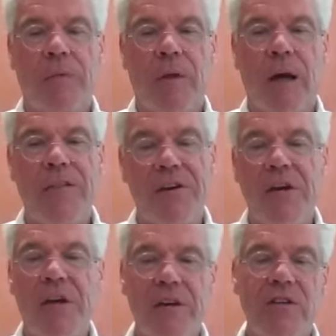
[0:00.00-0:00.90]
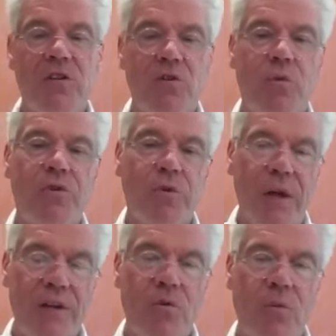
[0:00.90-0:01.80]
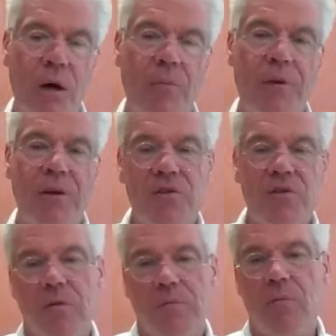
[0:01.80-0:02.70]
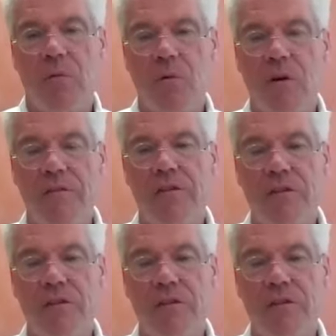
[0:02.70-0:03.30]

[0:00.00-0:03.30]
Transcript: I think indexes will do less well because it'll be more of a